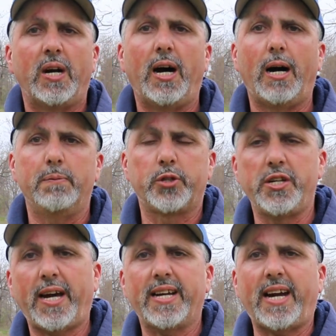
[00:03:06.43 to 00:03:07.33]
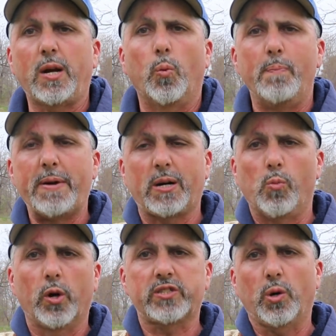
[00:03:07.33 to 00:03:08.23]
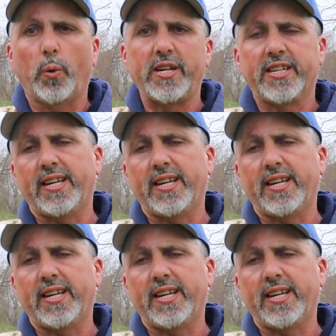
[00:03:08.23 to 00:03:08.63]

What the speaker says: So you got to kind of make them work their way to